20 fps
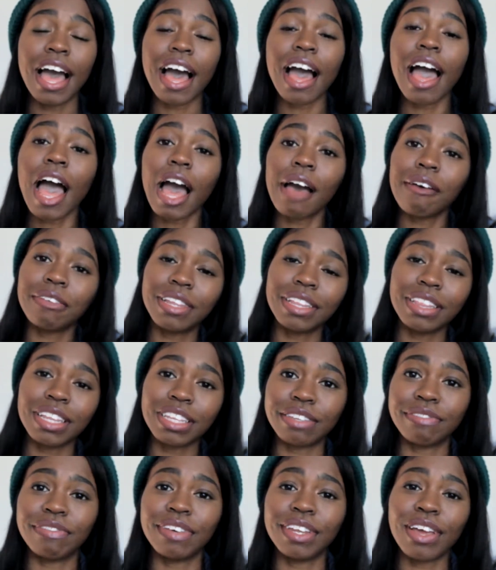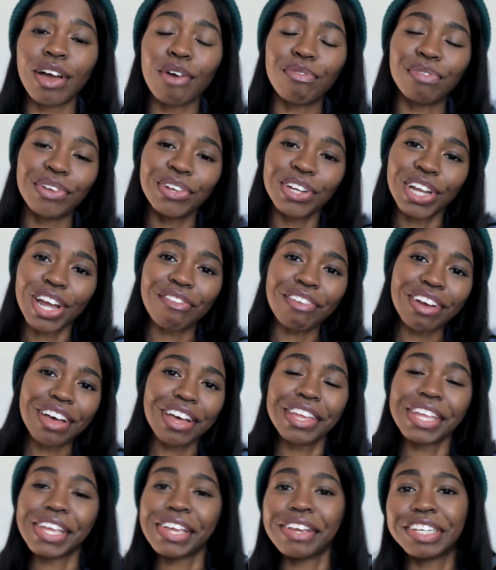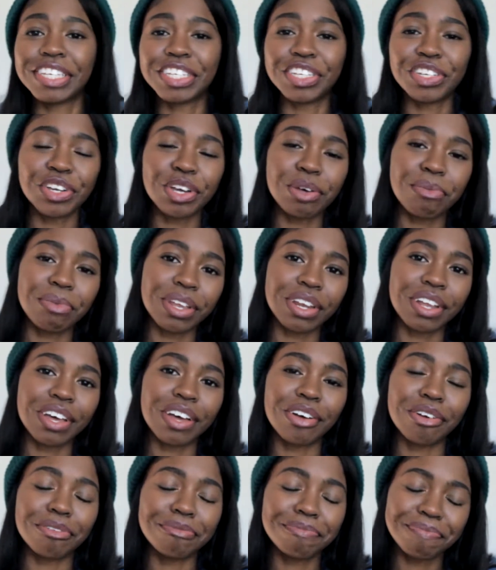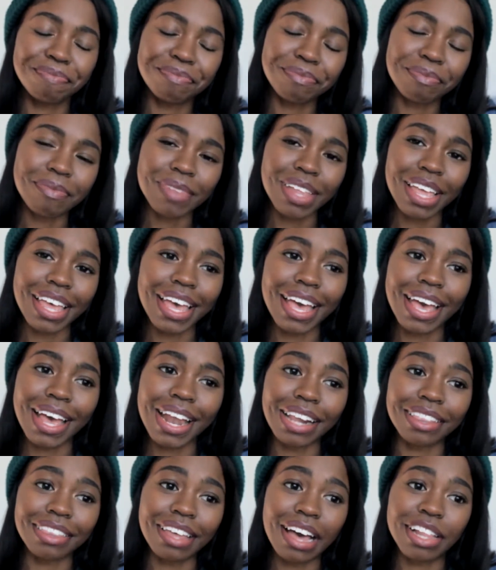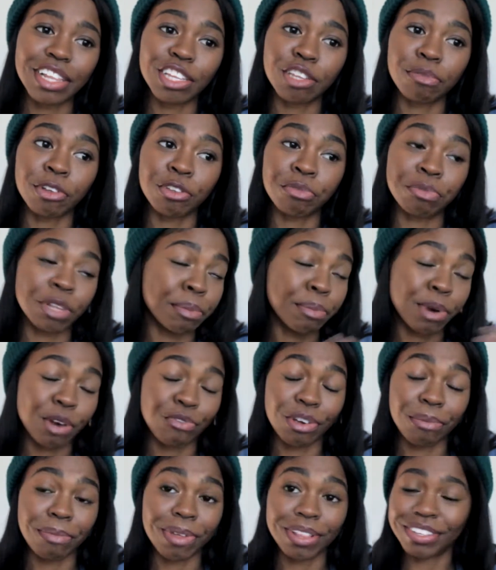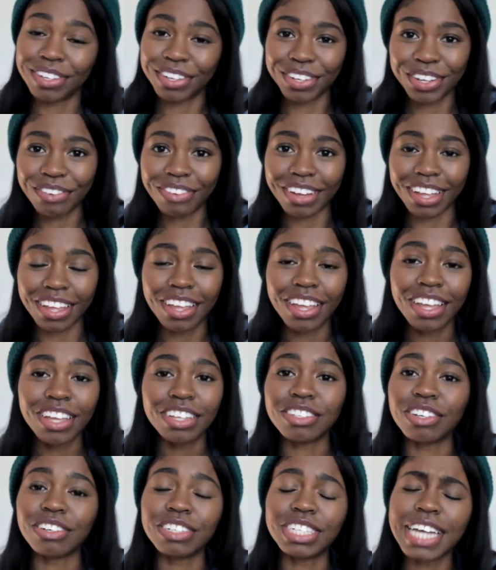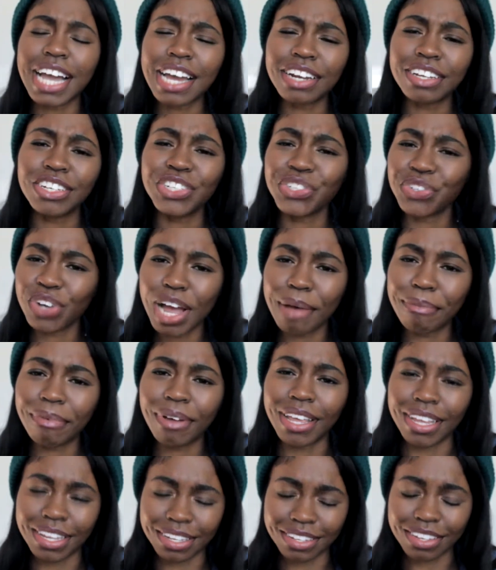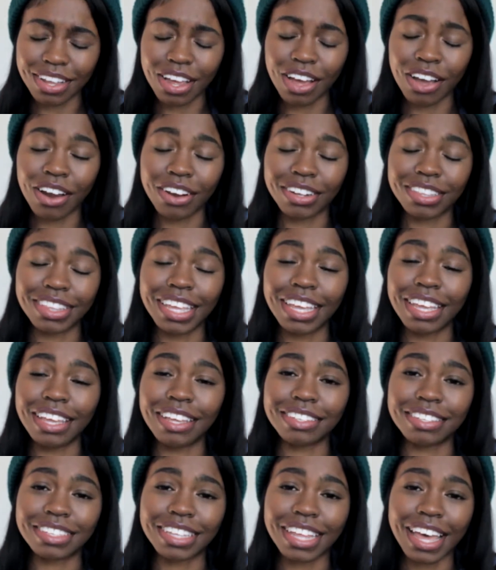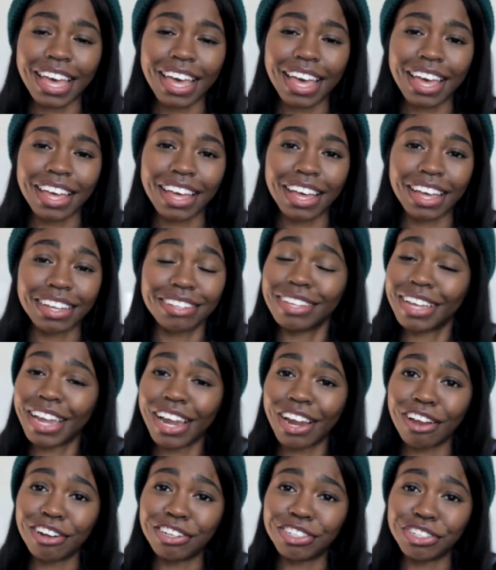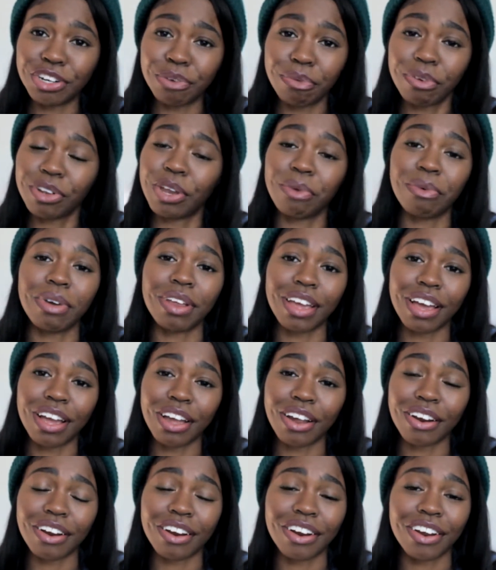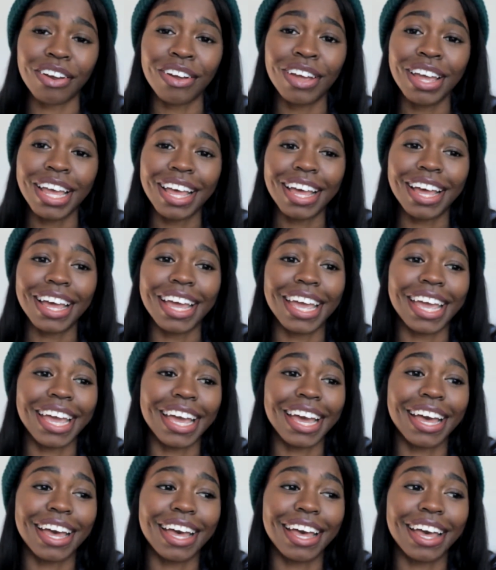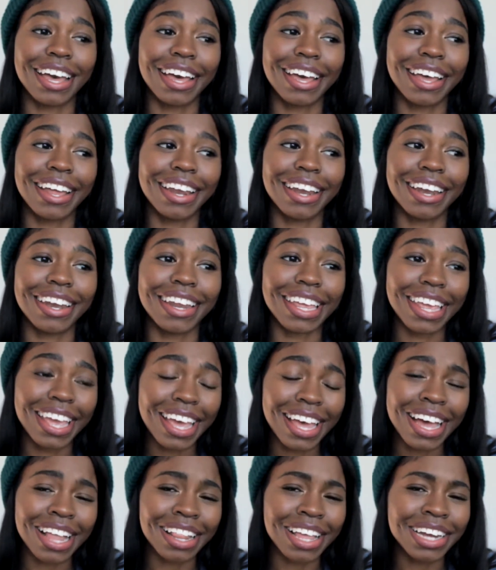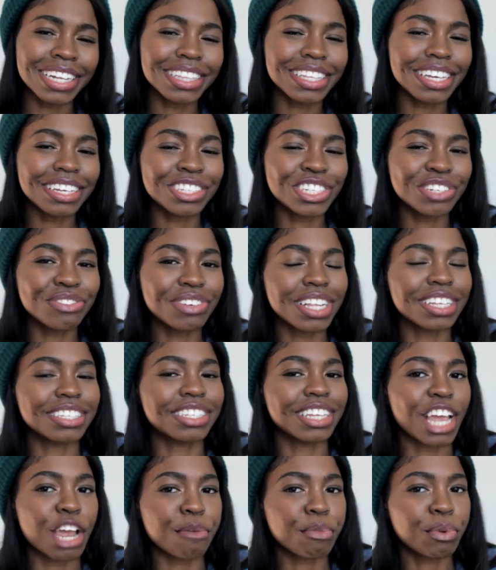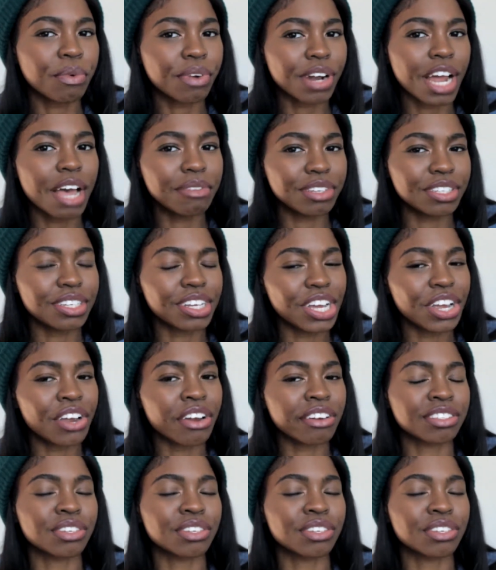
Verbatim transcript: I have seen this video floating around YouTube, you know, and I thought this month would be the perfect month to do it. So childhood trauma is are things that uh, scared you when you were younger, and yeah, a lot of things didn't really scare me when I was younger.